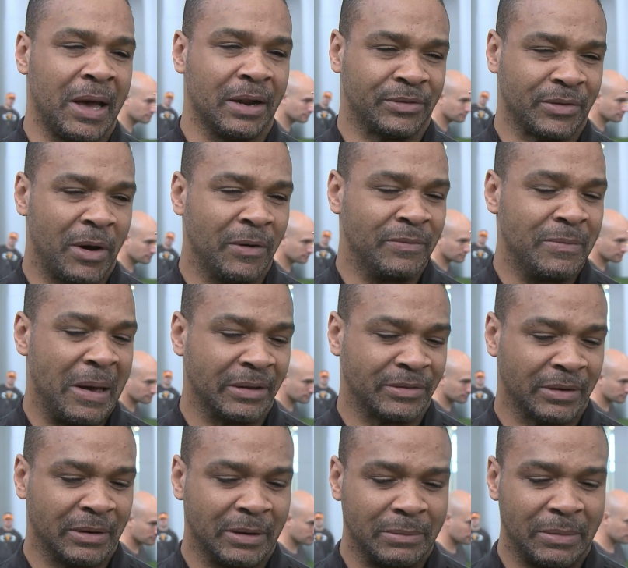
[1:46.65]
got us off
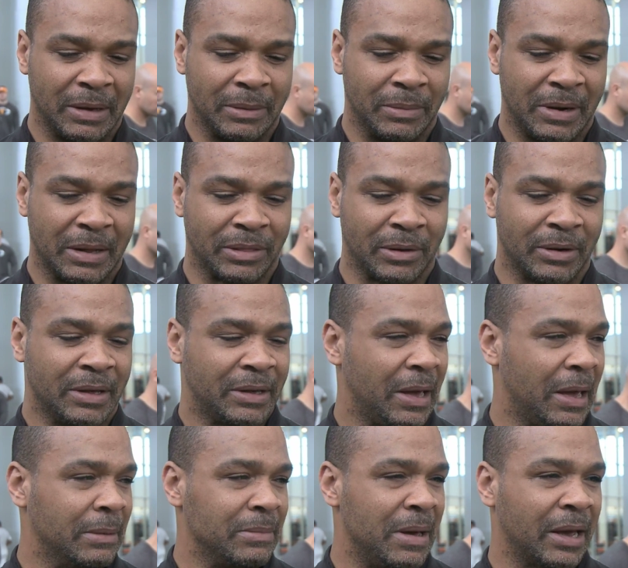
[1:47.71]
balance a little bit, but I thought they
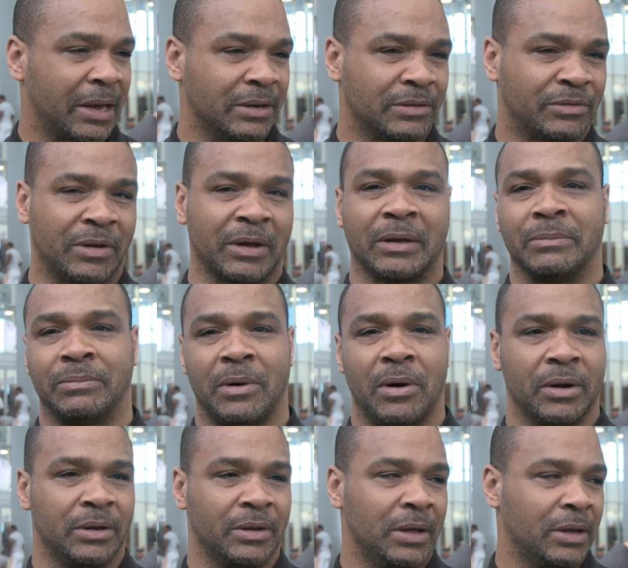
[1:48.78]
came back in the second
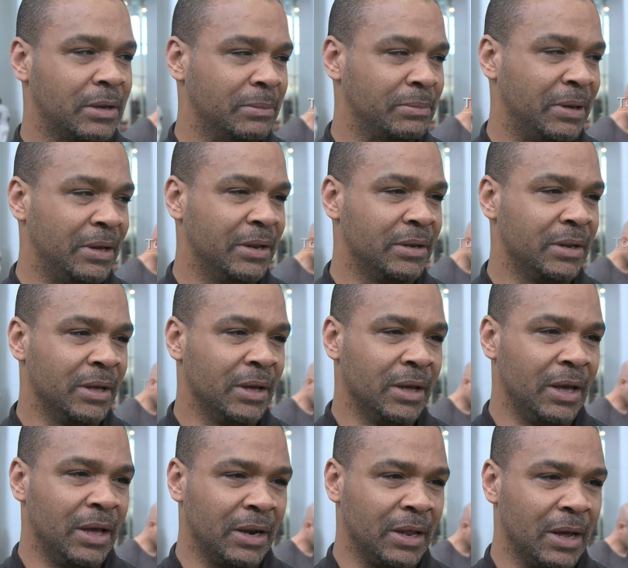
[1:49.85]
part and competed.
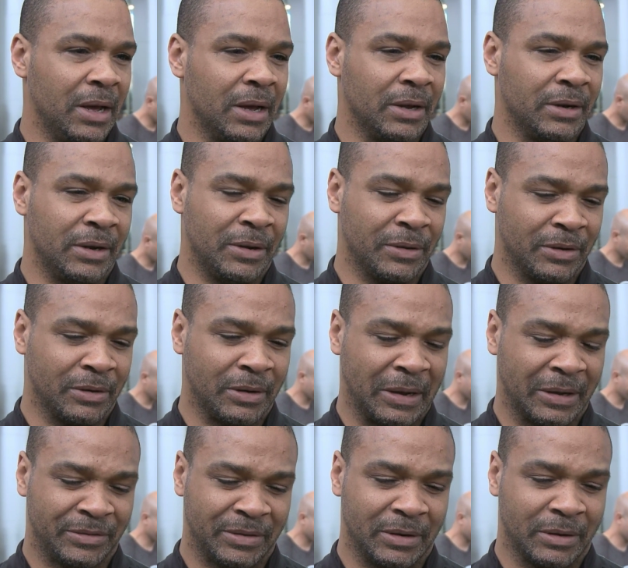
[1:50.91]
And
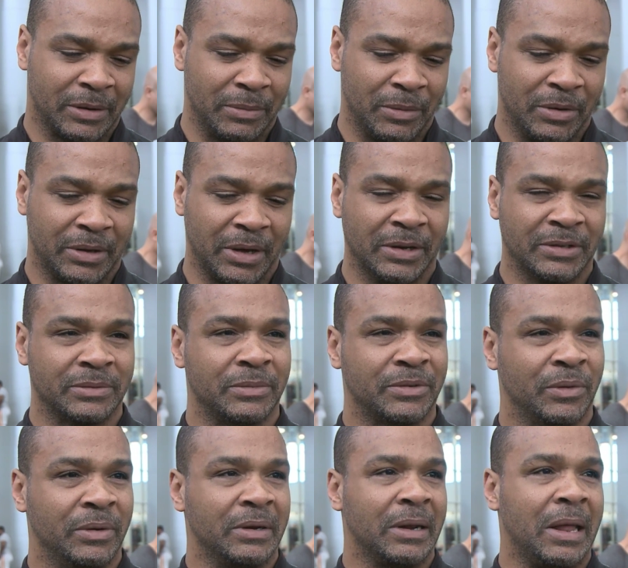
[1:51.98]
like I said, the communication
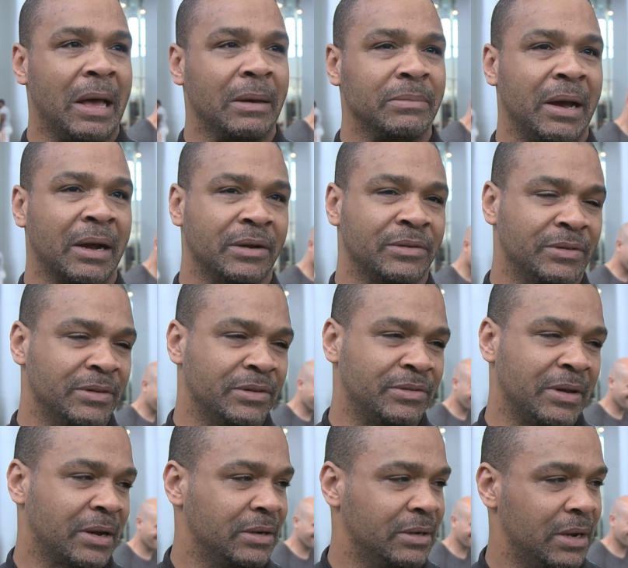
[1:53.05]
between the linebackers and the
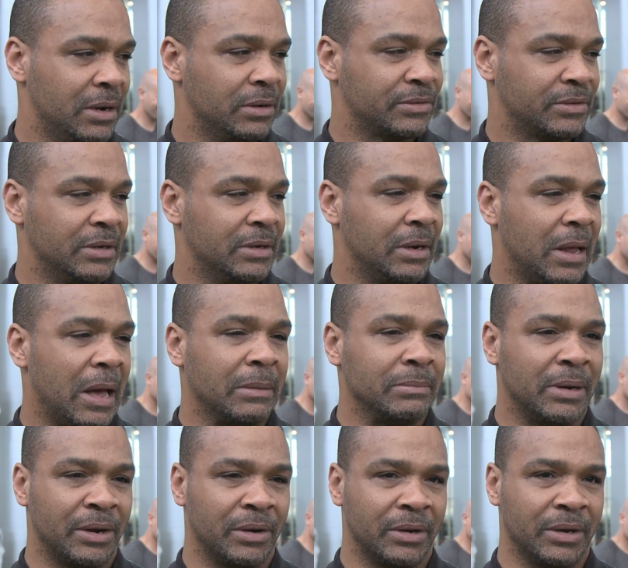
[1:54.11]
secondary is getting a
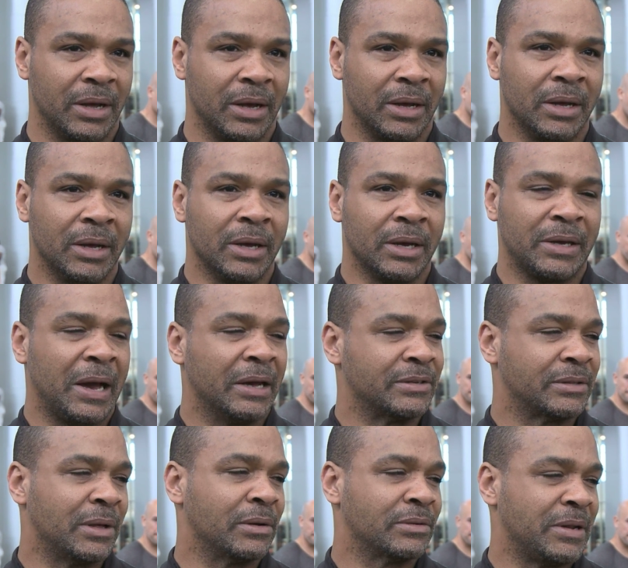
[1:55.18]
lot better, and guys
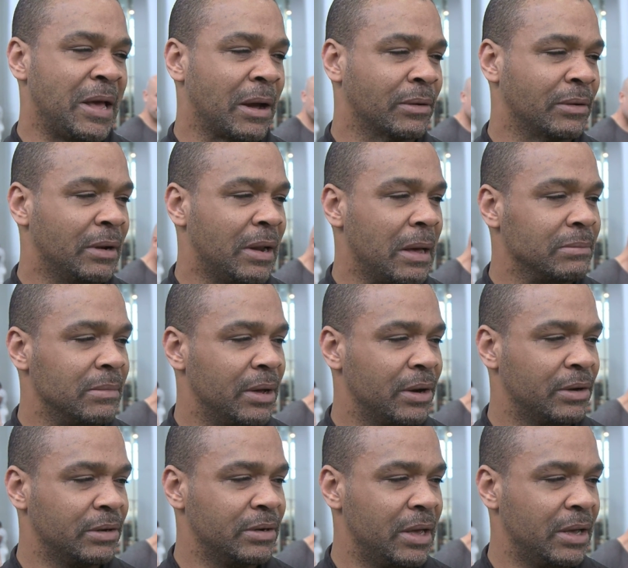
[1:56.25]
I thought tackled a lot better
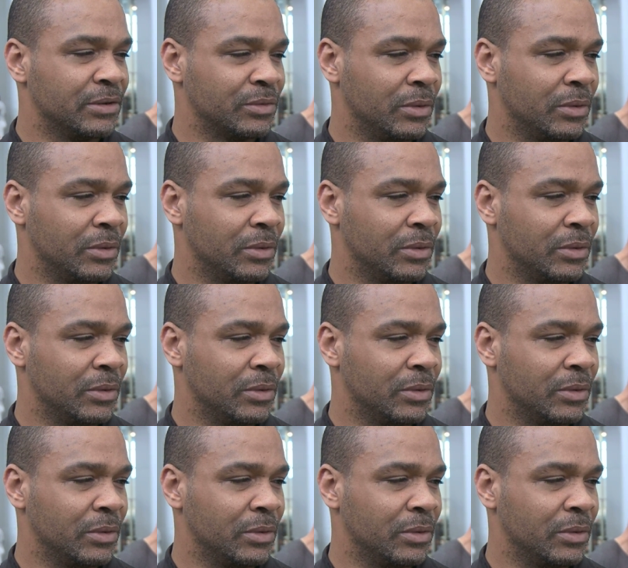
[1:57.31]
today as